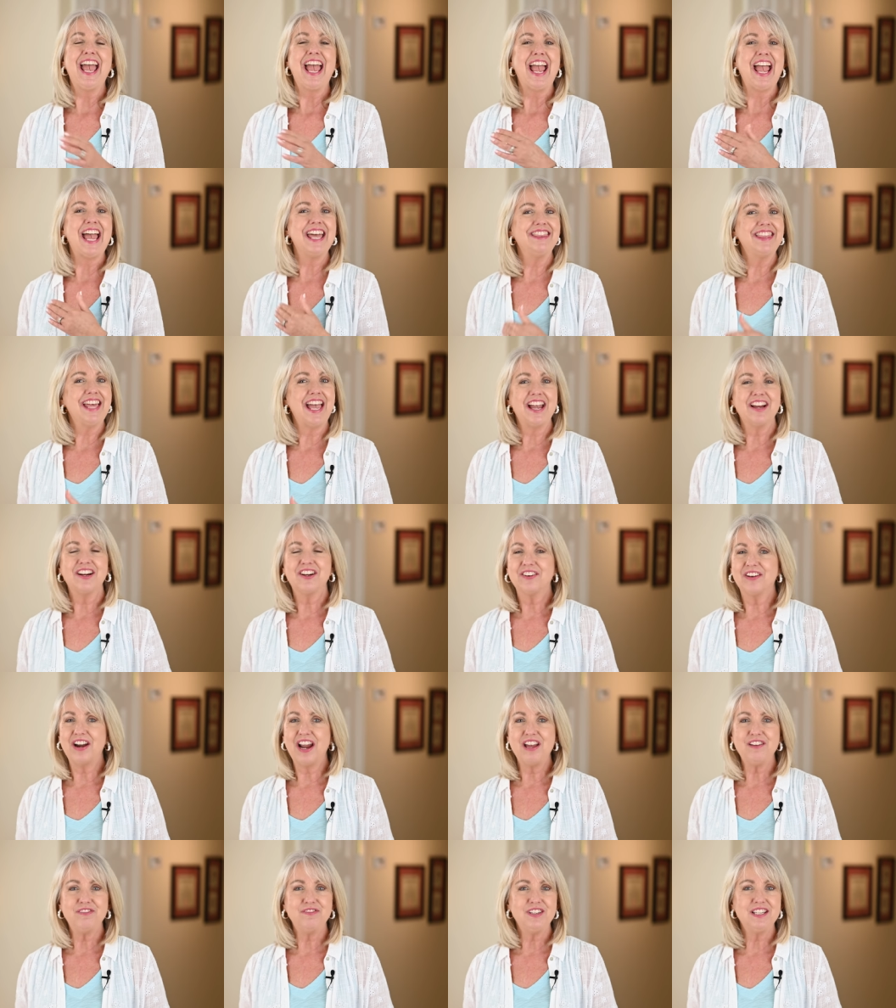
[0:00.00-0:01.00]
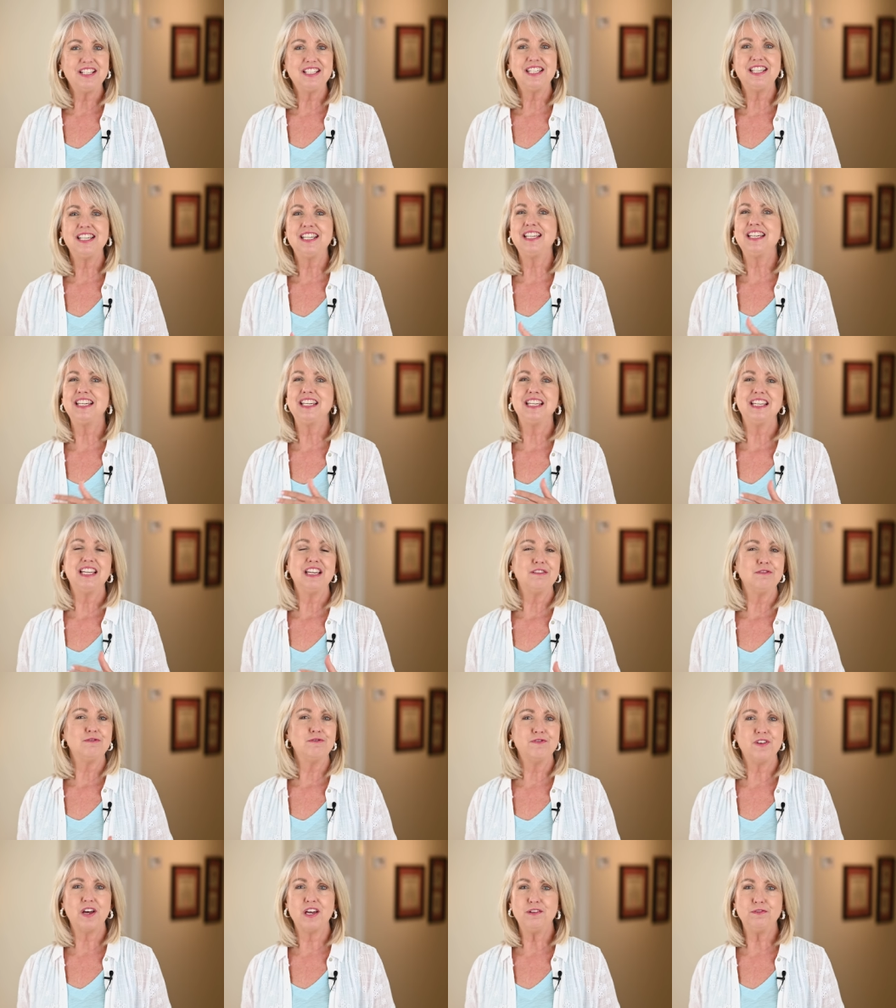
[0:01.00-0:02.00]
And that graphic tee,
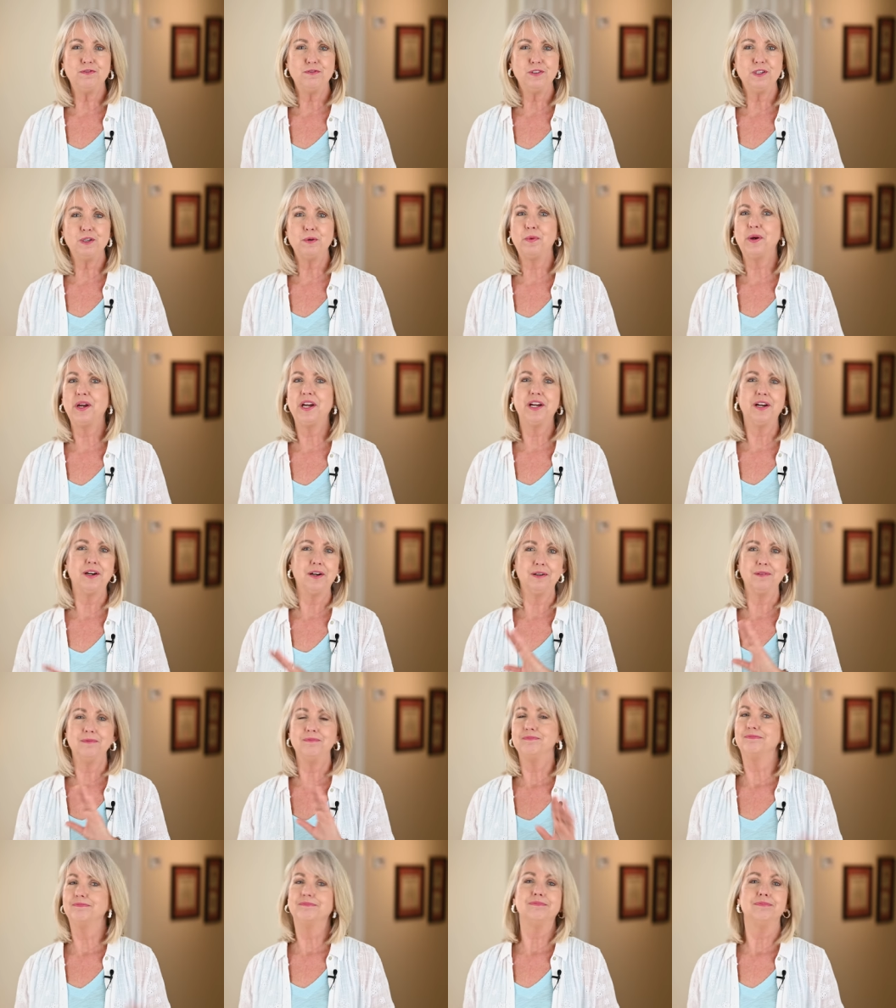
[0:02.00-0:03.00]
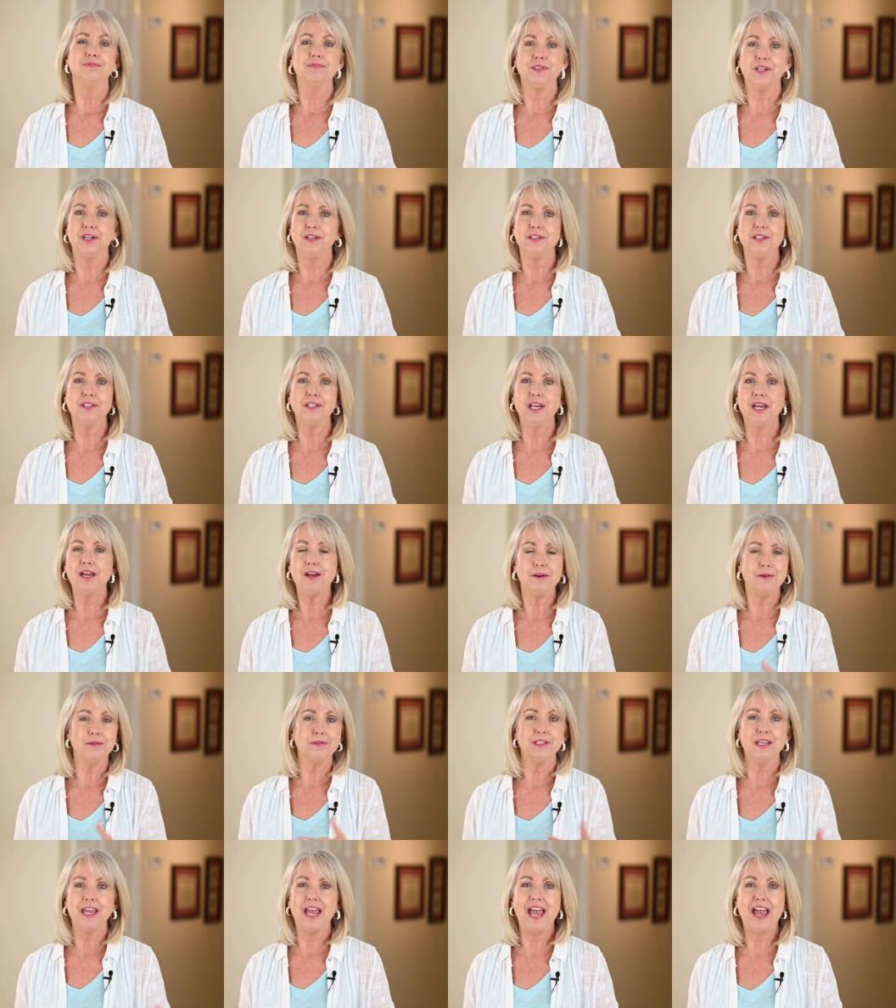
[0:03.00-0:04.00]
fun footwear, there you
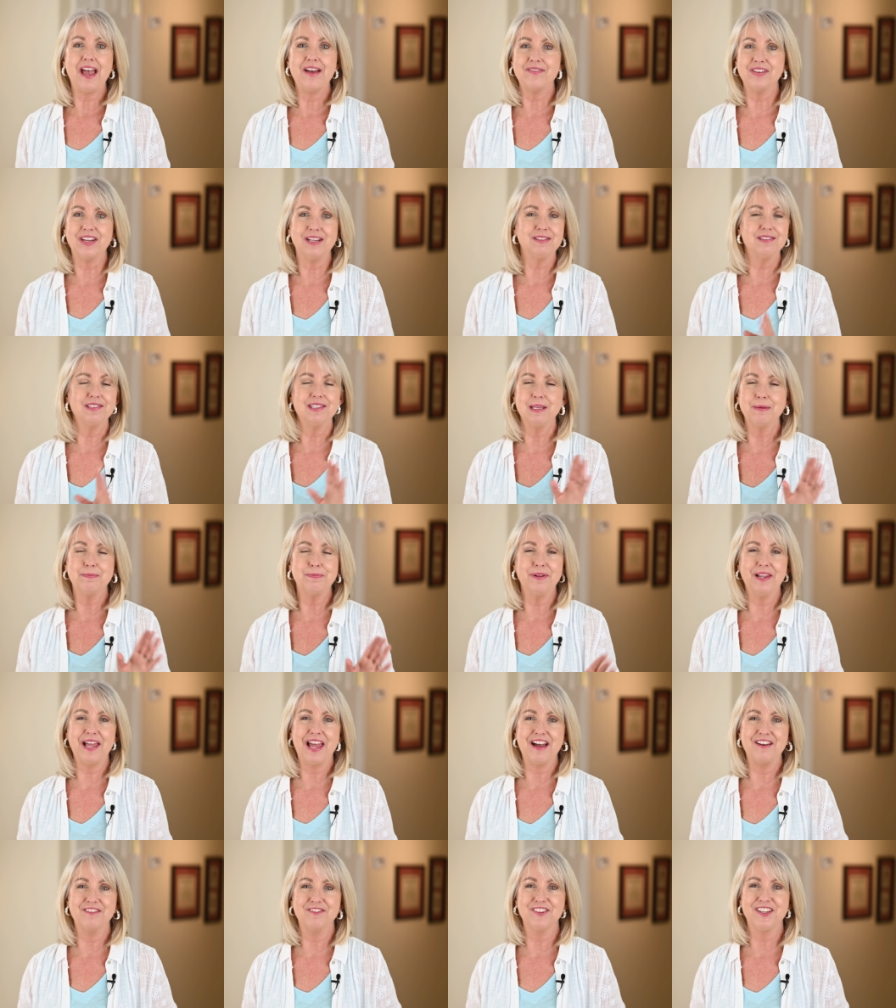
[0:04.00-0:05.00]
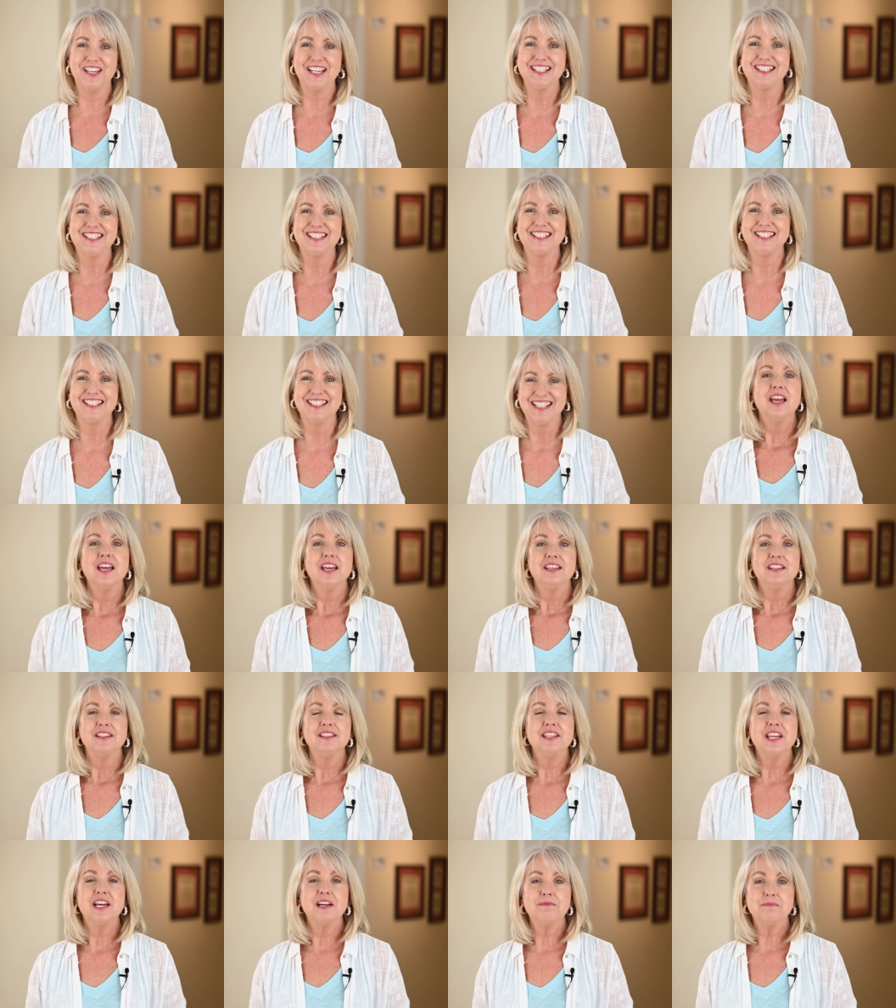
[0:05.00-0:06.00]
go. You have it. Simple outfit.
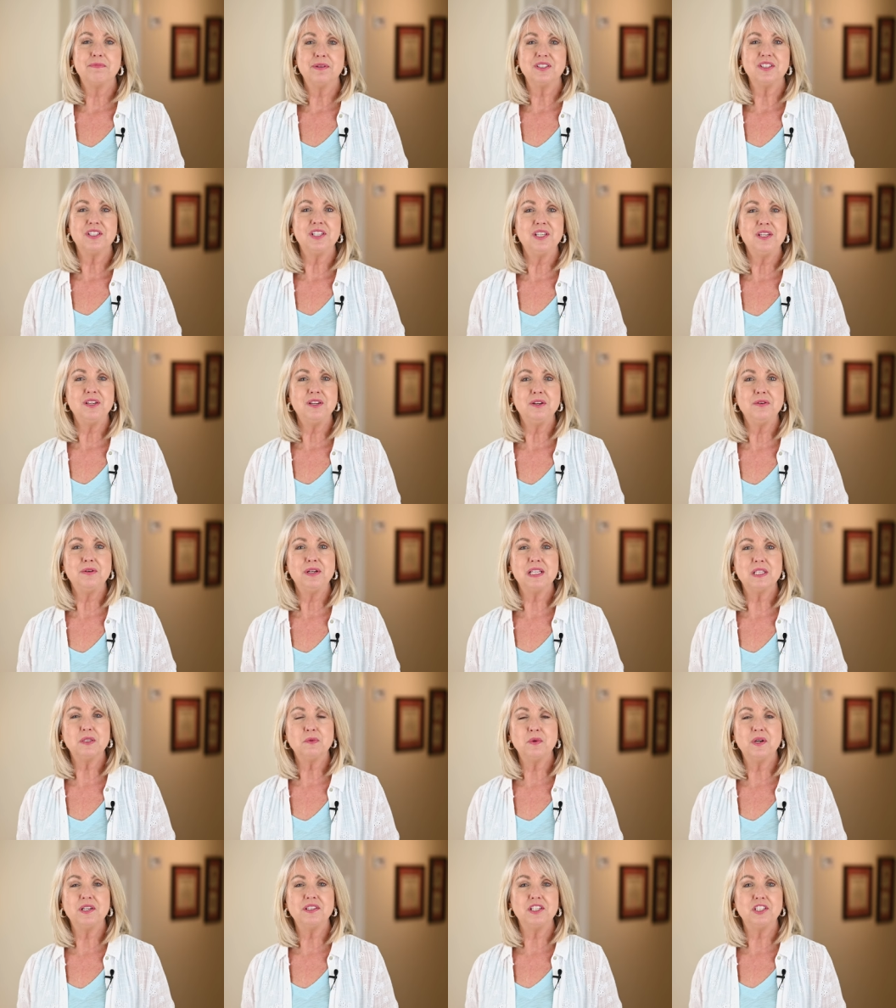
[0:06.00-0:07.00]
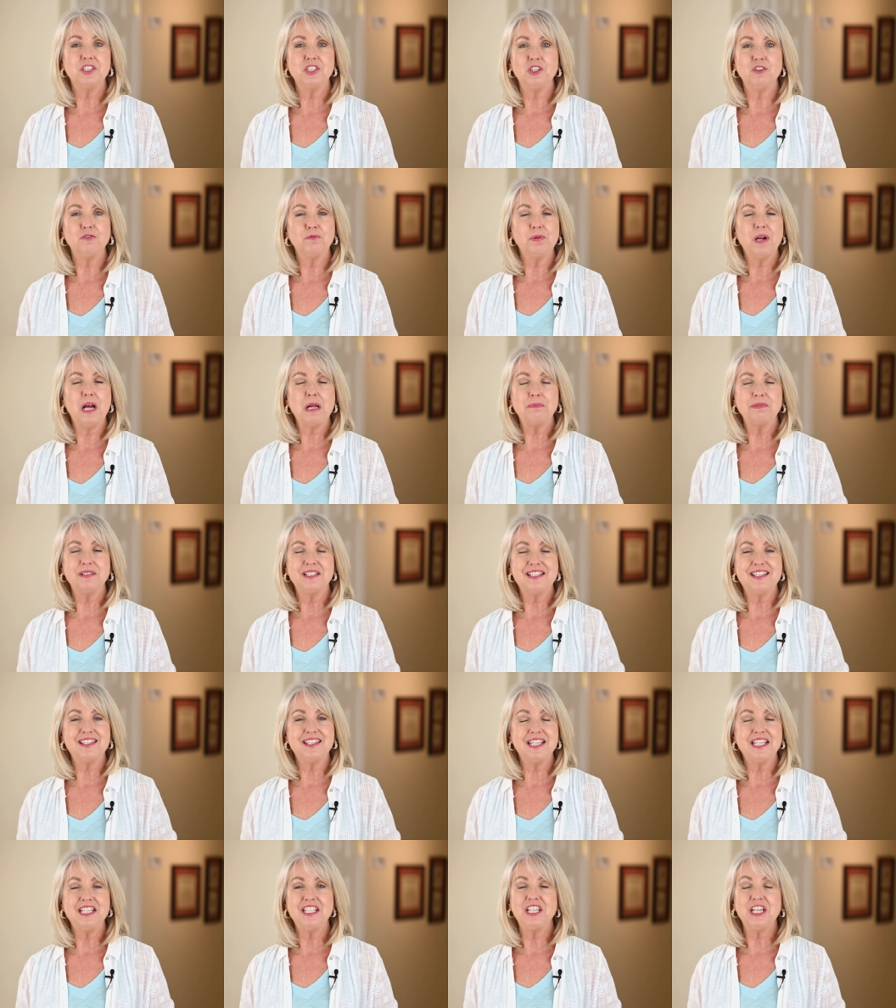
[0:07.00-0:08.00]
Number two is one that you've probably
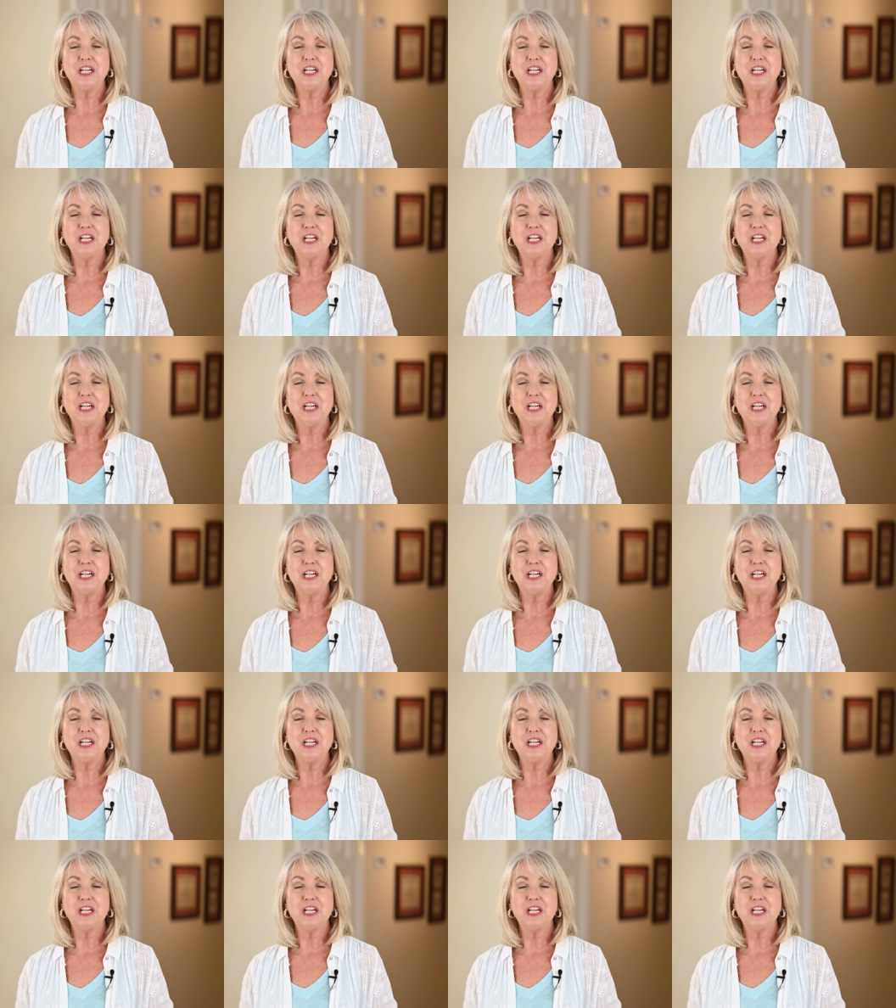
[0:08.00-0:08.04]
seen